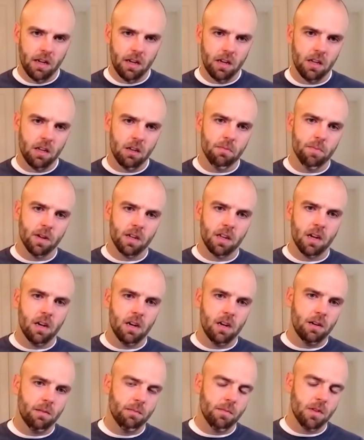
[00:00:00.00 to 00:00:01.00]
You
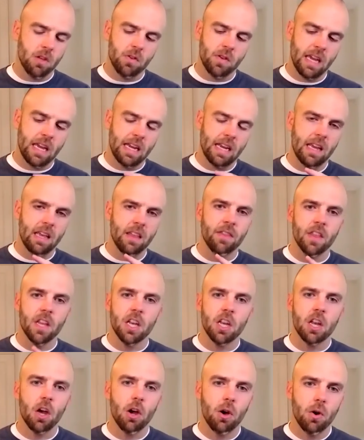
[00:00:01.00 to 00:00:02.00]
become, you get in the
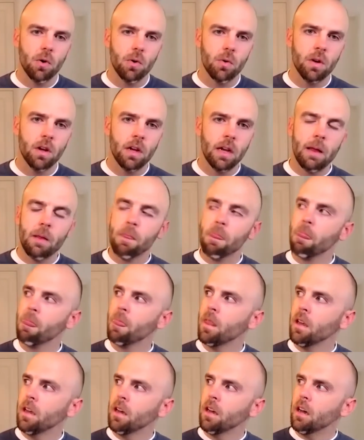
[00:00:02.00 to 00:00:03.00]
know
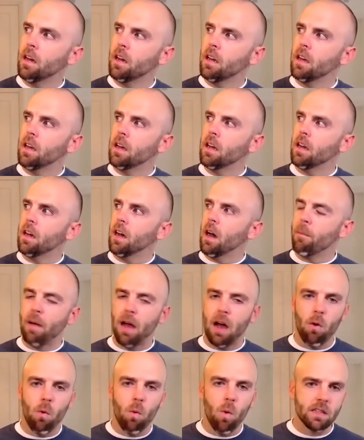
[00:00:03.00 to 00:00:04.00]

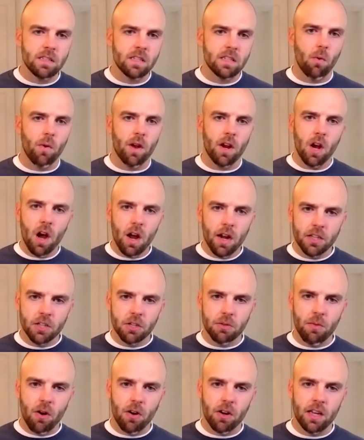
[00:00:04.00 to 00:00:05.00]
about what's going on in
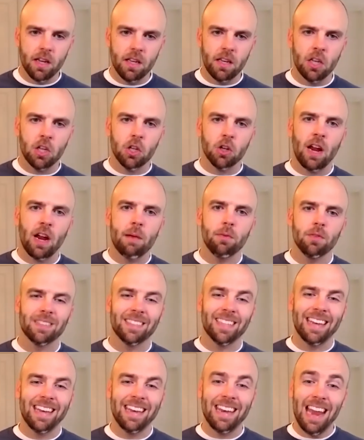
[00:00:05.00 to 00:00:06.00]
your market. You're able
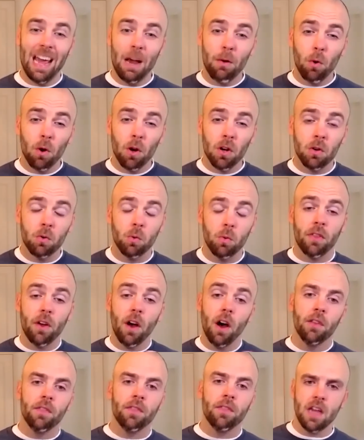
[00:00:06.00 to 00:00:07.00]
to network with
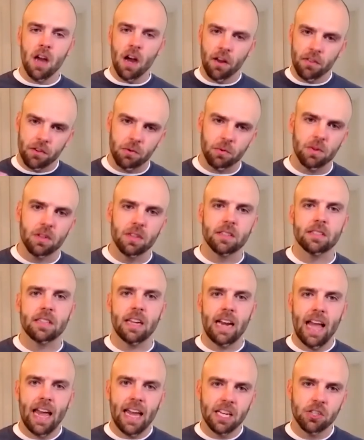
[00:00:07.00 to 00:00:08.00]
the other real
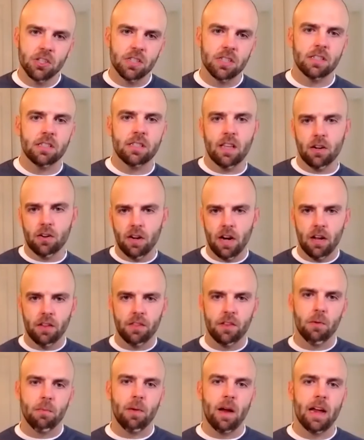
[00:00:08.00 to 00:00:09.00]
estate agents that are out
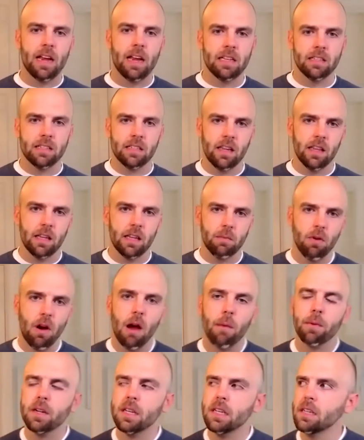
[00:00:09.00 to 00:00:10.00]
there buying and selling
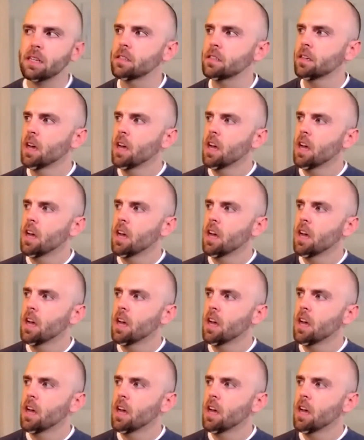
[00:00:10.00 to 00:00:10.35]
properties.